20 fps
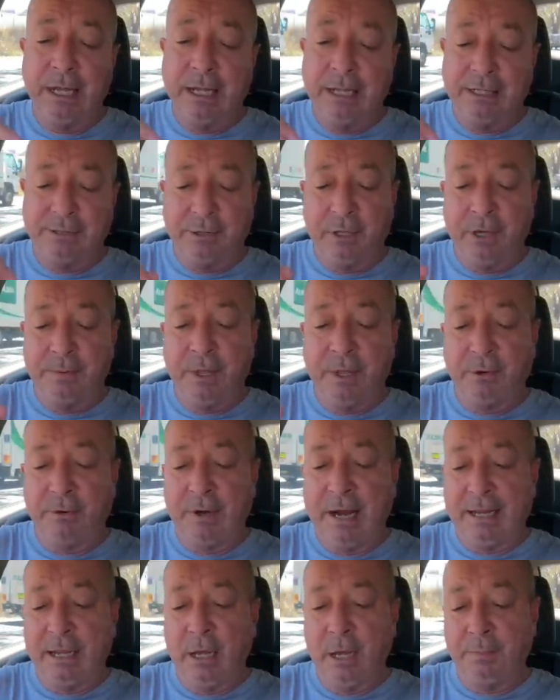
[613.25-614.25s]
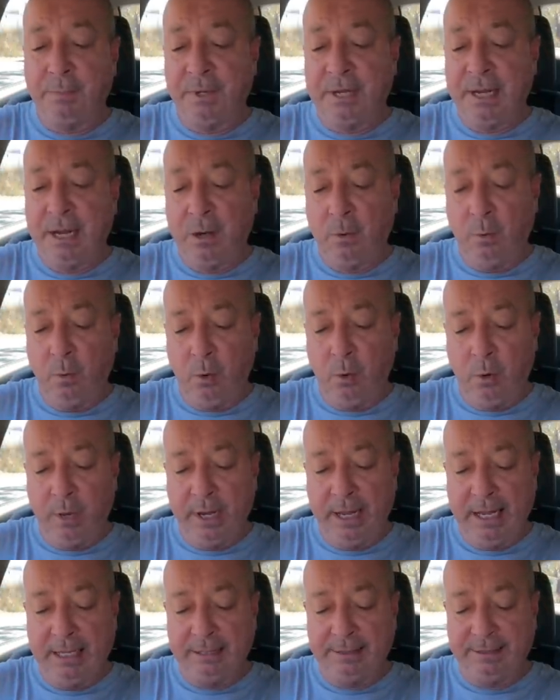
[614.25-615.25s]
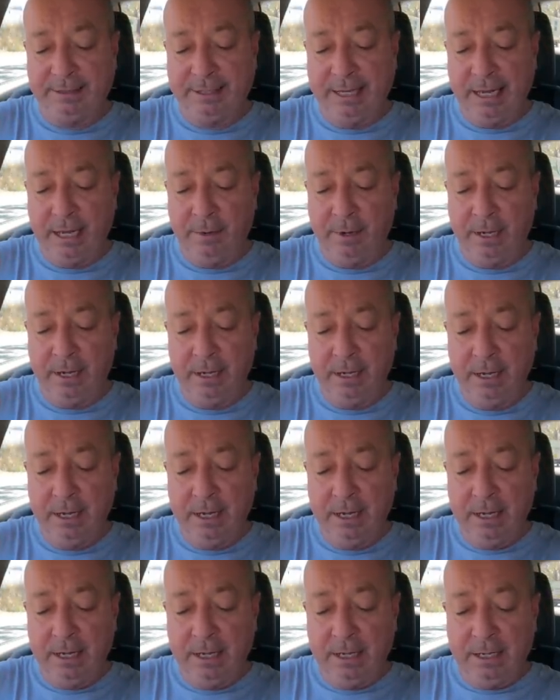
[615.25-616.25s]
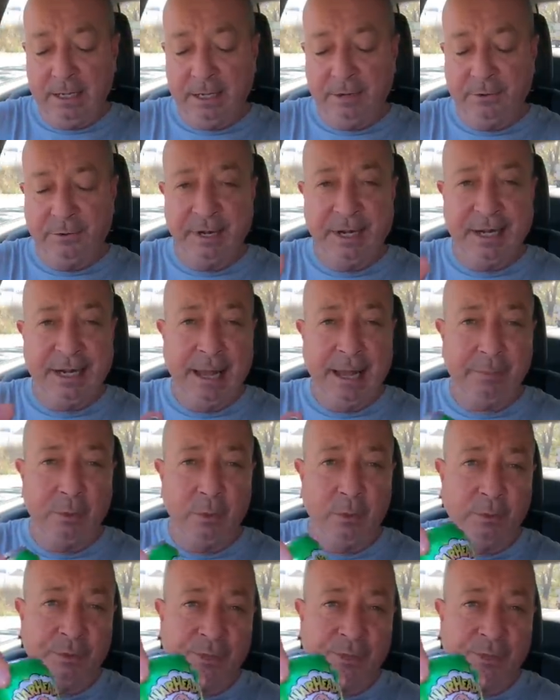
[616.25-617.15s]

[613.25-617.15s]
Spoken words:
It's time to crack open our Warhead Sour Green Apple